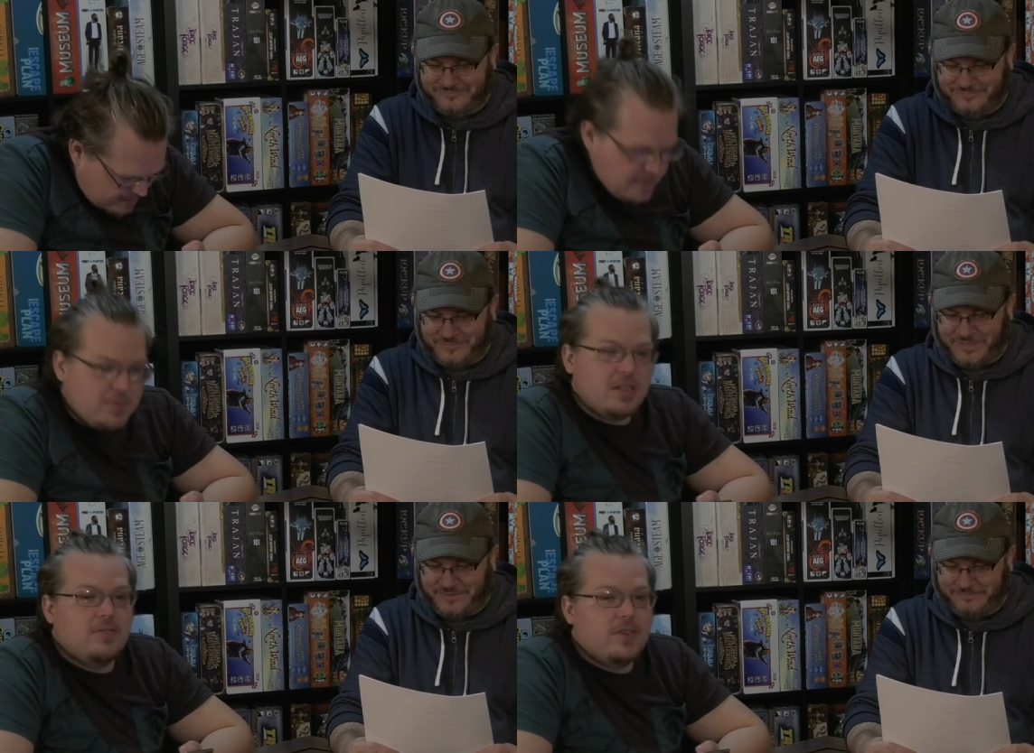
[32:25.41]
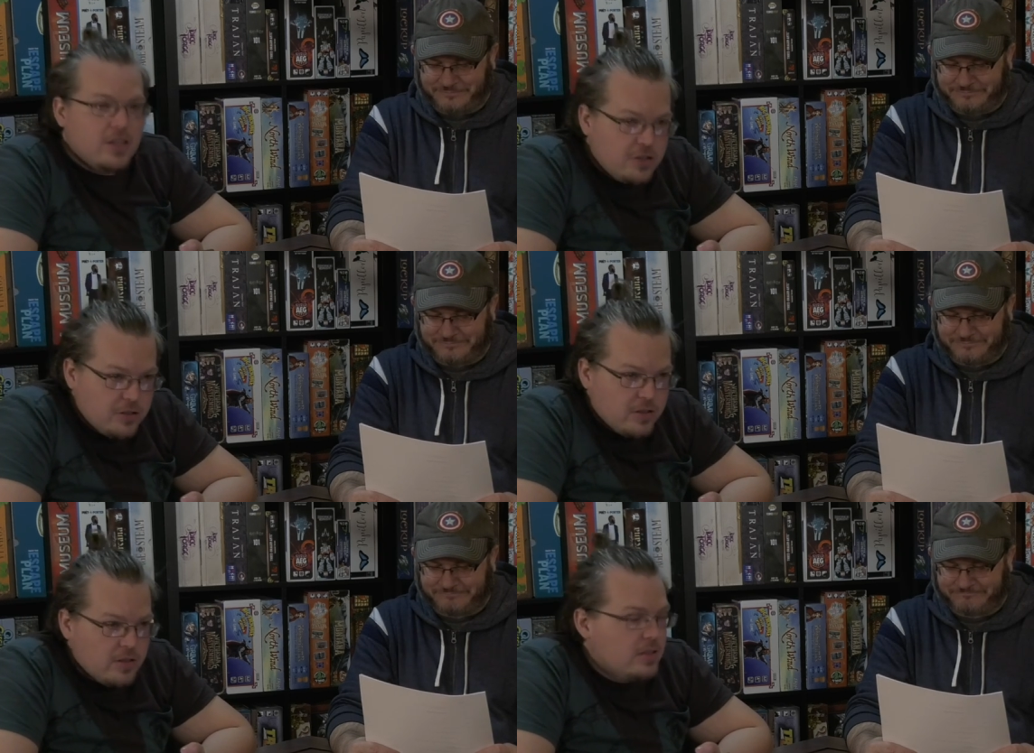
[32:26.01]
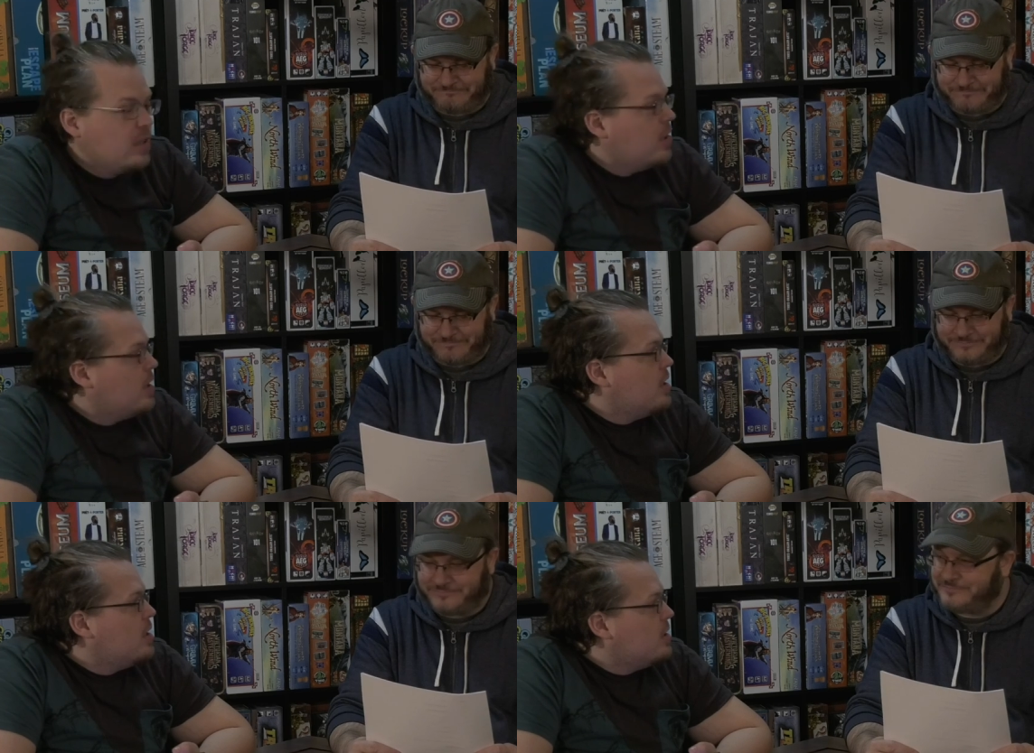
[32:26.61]
Speaker 1: deep sea adventure,
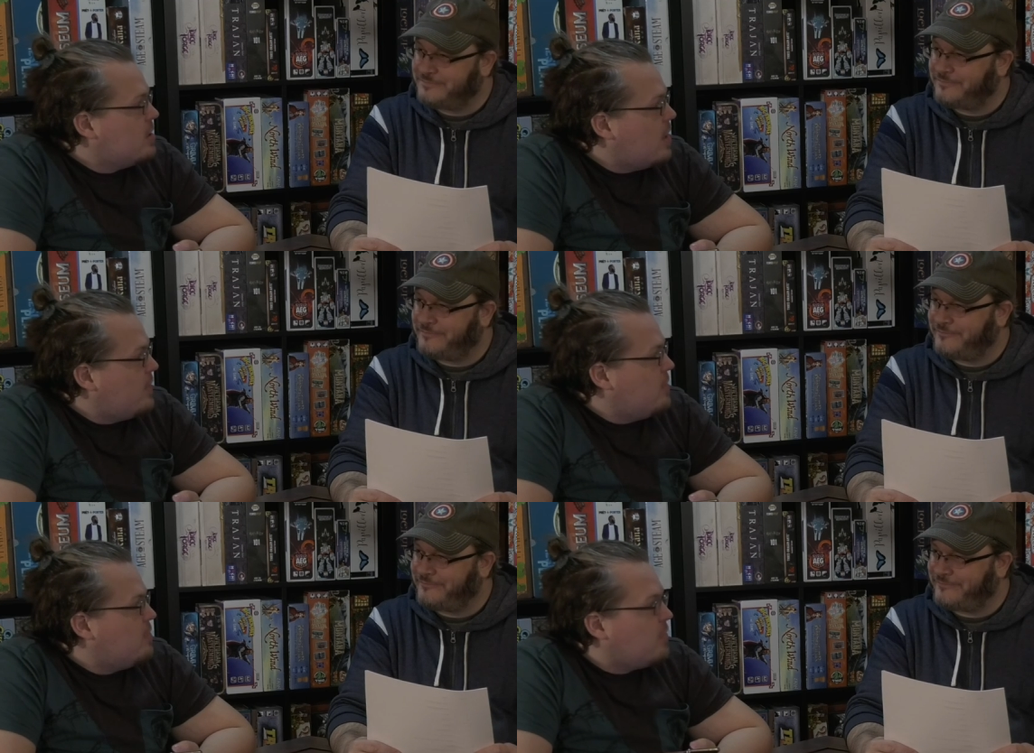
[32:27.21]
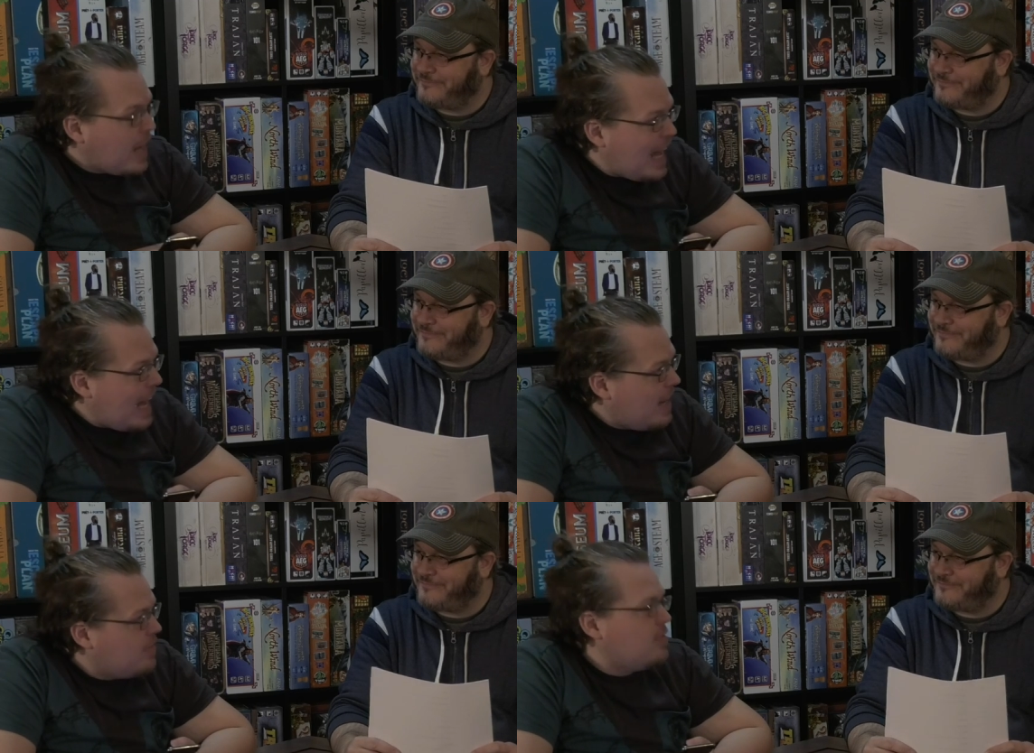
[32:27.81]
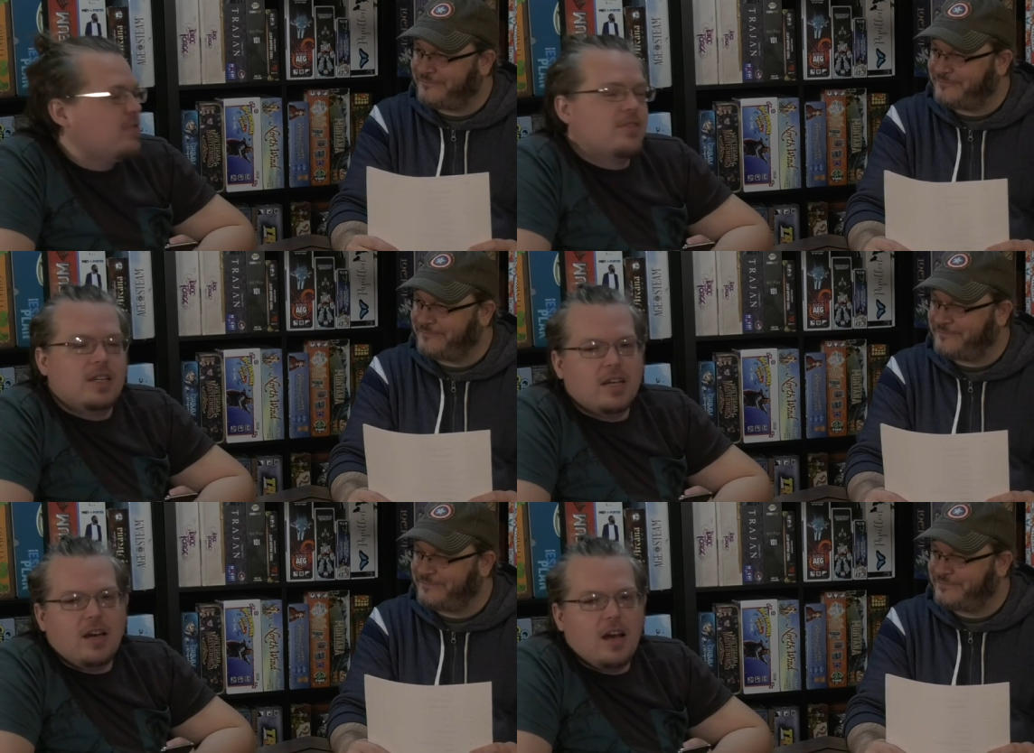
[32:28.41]
seventy five
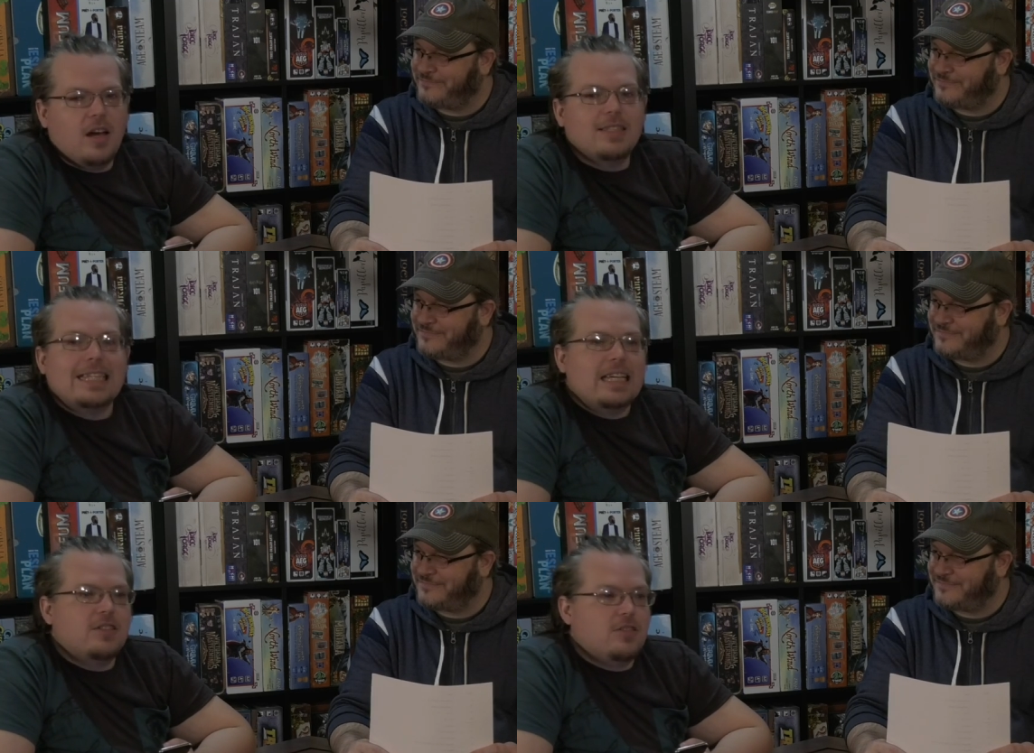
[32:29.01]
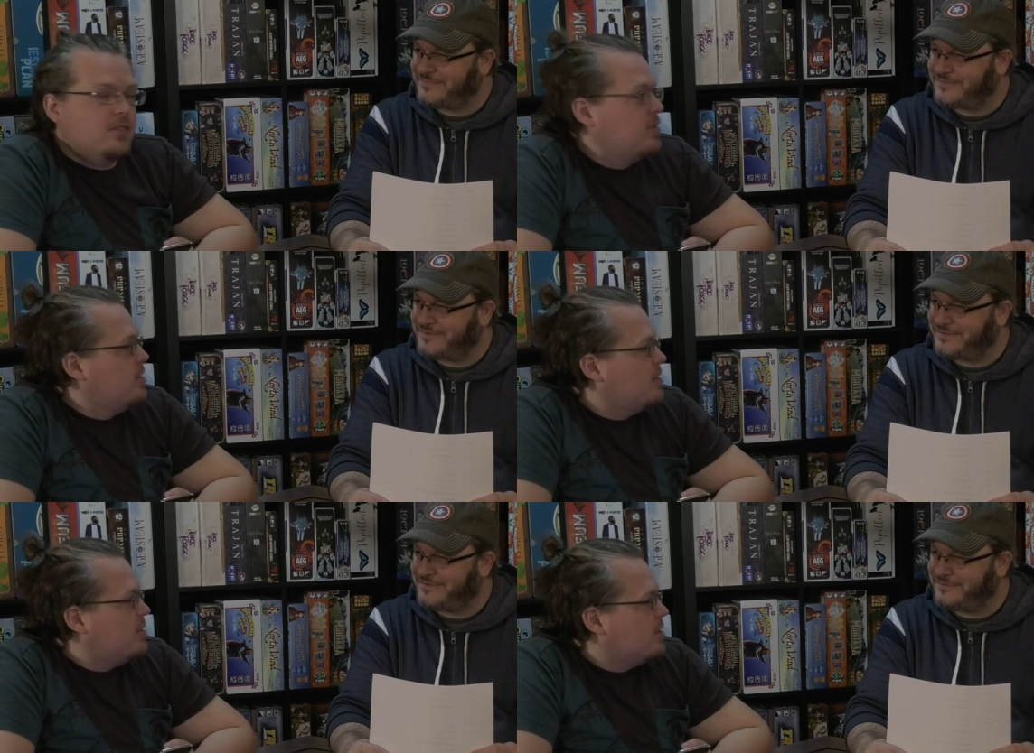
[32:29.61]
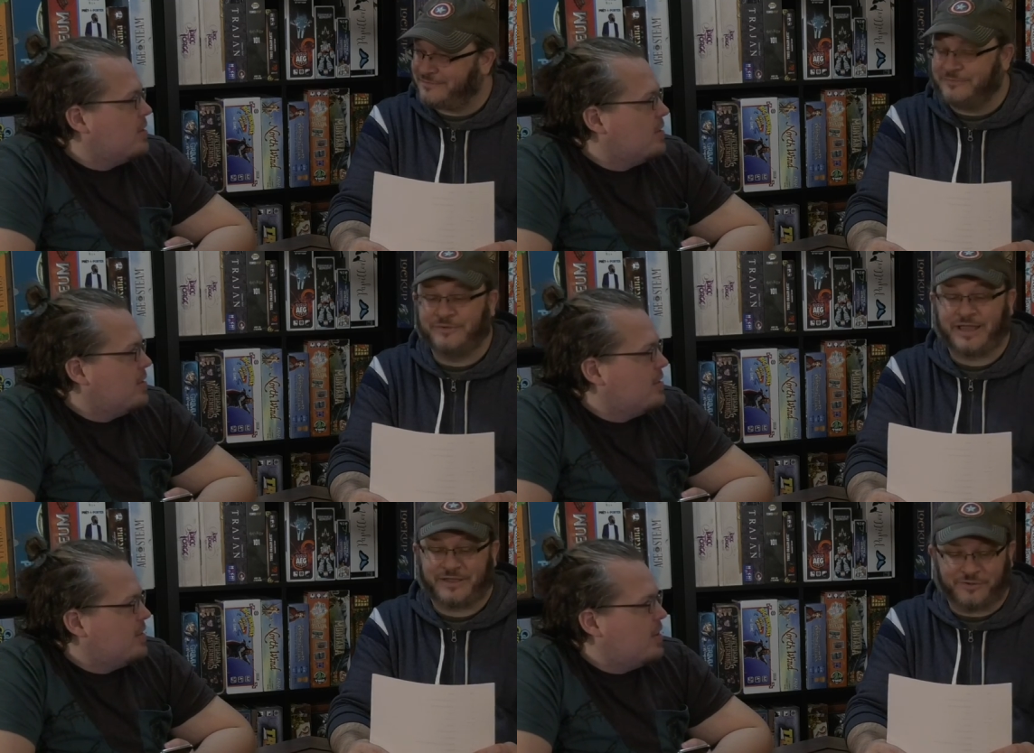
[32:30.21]
uh, lanterns.
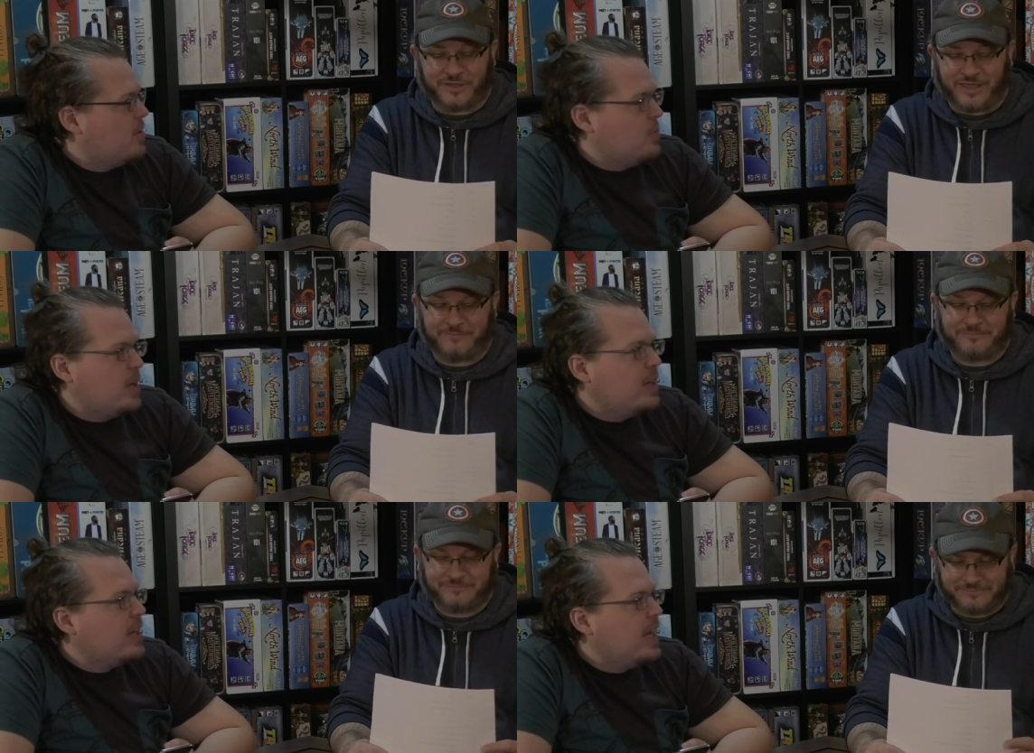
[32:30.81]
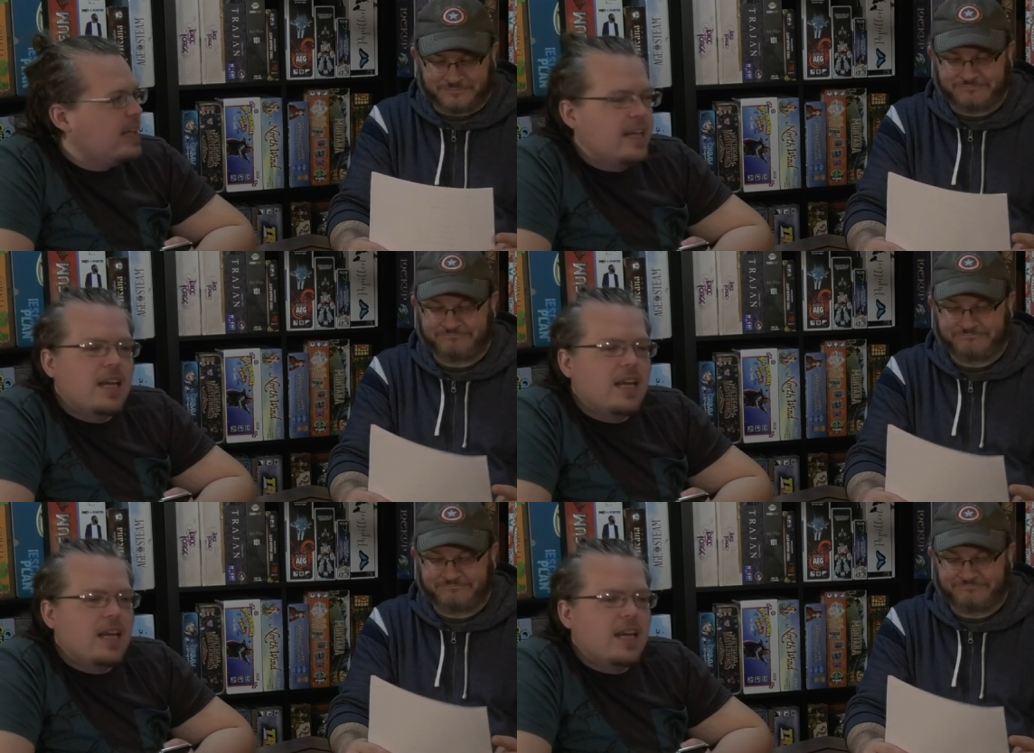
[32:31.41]
Speaker 2: Yeah, the renegade